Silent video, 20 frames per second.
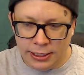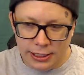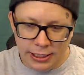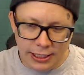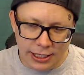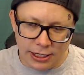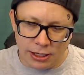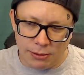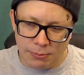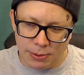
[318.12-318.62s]

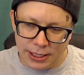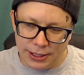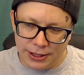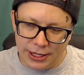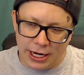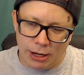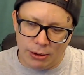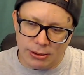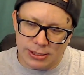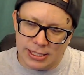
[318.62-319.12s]
You know, but
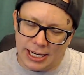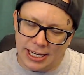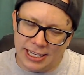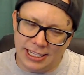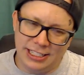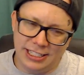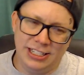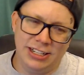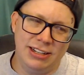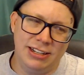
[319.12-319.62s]
then I was
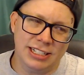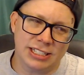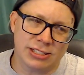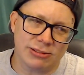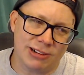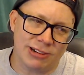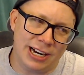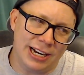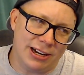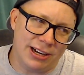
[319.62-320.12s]
like, dude, it's
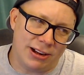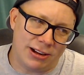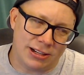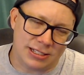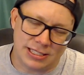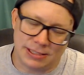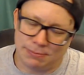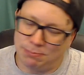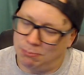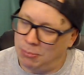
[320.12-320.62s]
Ride
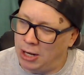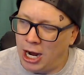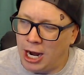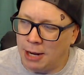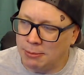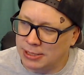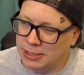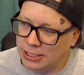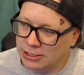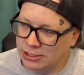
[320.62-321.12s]
Dog's
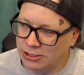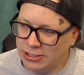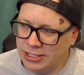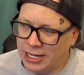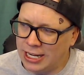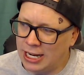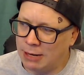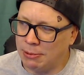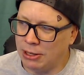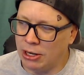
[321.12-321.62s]
mom's house. There's
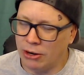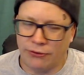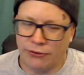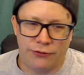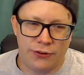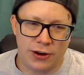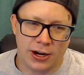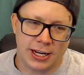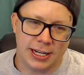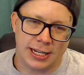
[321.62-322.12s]
not going to be no
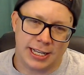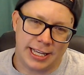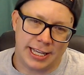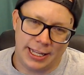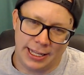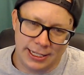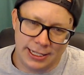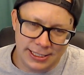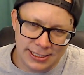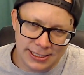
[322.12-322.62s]
fucking
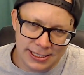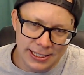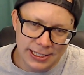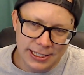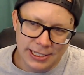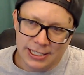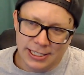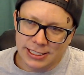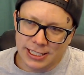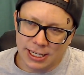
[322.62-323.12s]
kids.
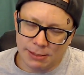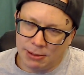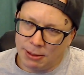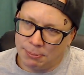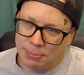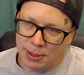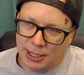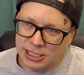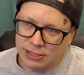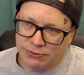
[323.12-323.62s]
It's going to be a
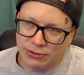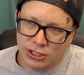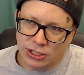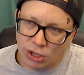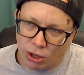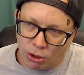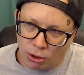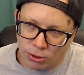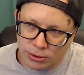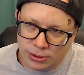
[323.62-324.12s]
bunch of
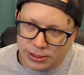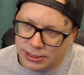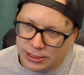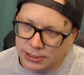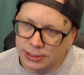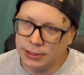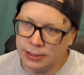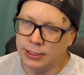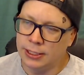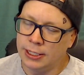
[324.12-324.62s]

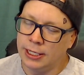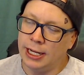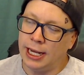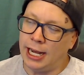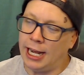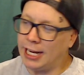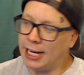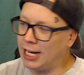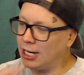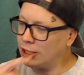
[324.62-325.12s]
adults.
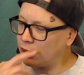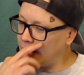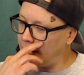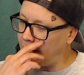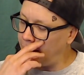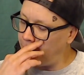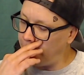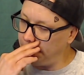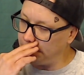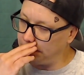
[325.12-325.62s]
I get
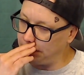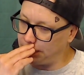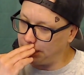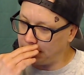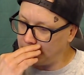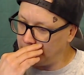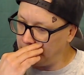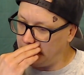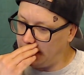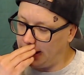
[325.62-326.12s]
there.
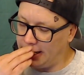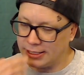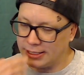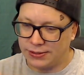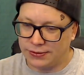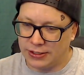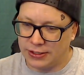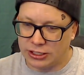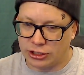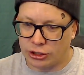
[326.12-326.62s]

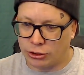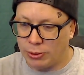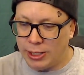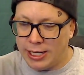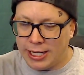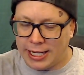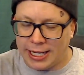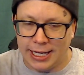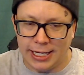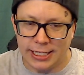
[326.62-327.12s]
It's
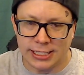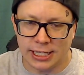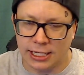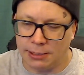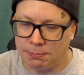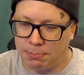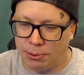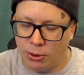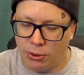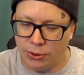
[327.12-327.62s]
three kids in
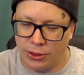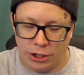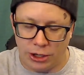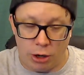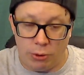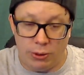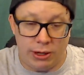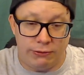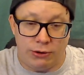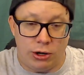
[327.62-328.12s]
the pool that
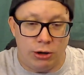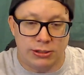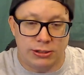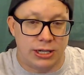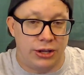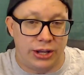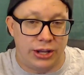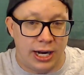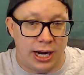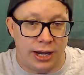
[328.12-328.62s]
no one even knows
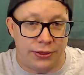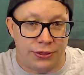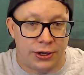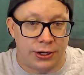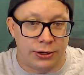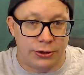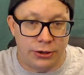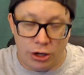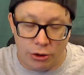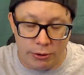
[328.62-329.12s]
how they got
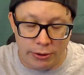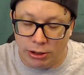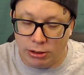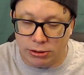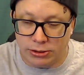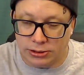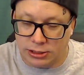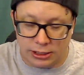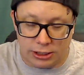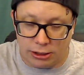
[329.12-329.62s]
there. No one
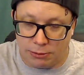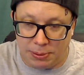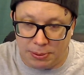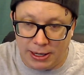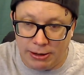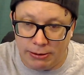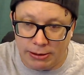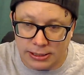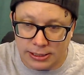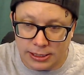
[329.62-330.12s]
knows that their
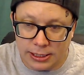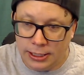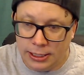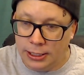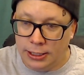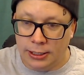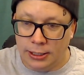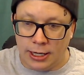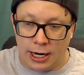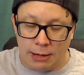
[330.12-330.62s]
parents.
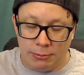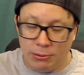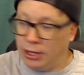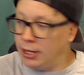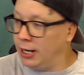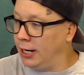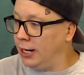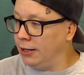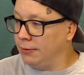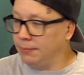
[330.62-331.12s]
I'm
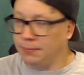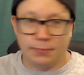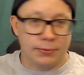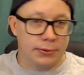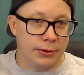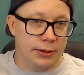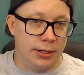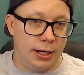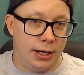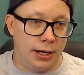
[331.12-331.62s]
looking at
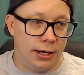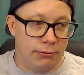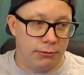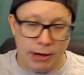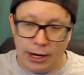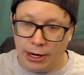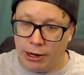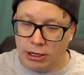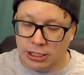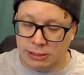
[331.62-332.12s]

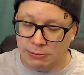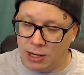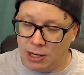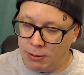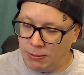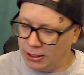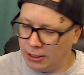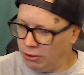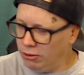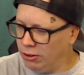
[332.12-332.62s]
Rye Dog's
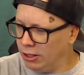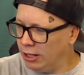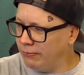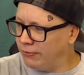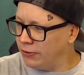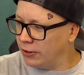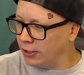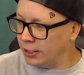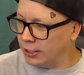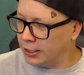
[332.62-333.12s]
mom like, who are them
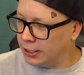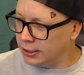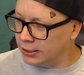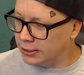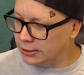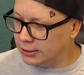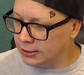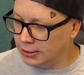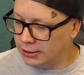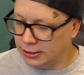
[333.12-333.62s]
fucking
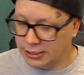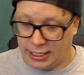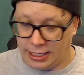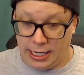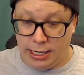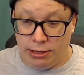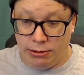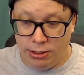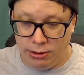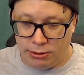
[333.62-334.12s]
kids? And he's like,
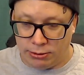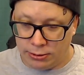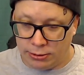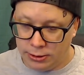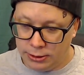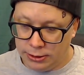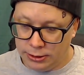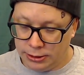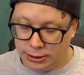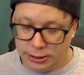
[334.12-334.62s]
I don't know.
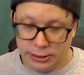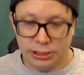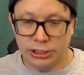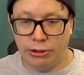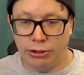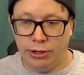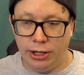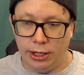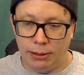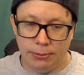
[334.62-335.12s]
They just
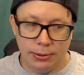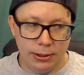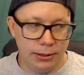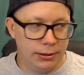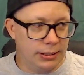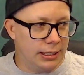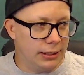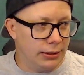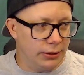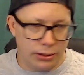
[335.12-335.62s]
showed up.
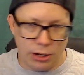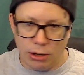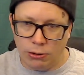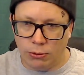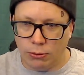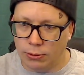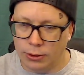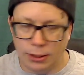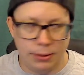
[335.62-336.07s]
I'm like, nope.